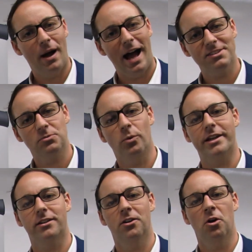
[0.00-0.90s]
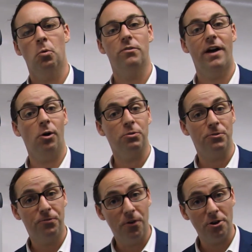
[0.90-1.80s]
past week, we've held the
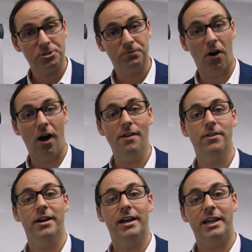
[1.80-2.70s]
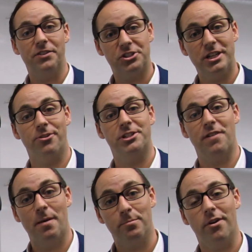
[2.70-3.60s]
first 5 in the series of
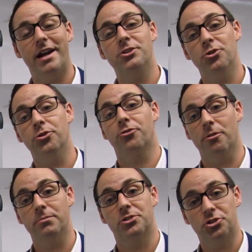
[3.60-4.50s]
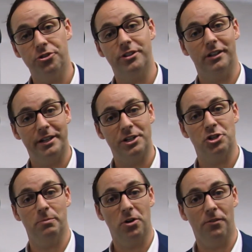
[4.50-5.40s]
our brand new Group Student
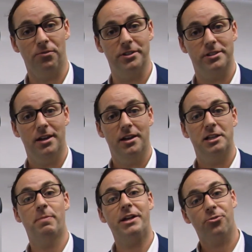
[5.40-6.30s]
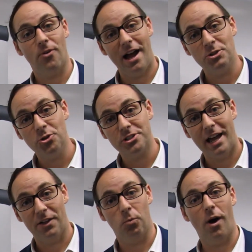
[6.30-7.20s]
Leadership Conference. It's been throughout New
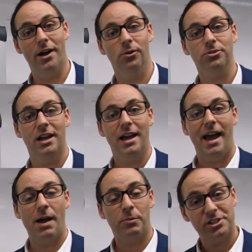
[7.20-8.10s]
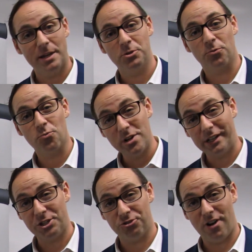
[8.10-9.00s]
South Wales, and we seem to have
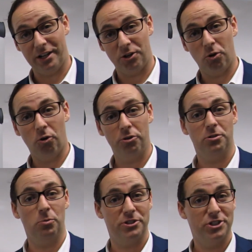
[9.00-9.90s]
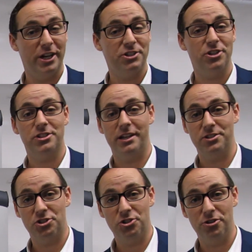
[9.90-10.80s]
really struck a chord with teachers and
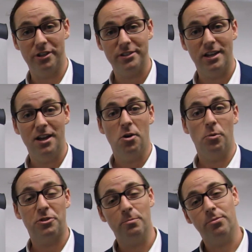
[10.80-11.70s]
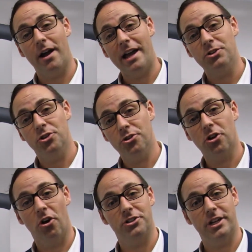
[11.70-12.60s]
students with the brand new
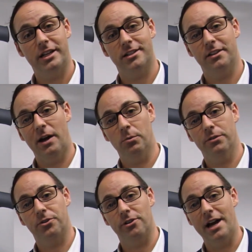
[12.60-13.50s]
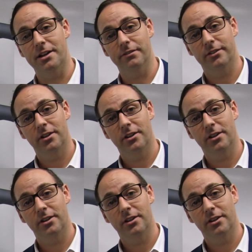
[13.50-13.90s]
content that we've created.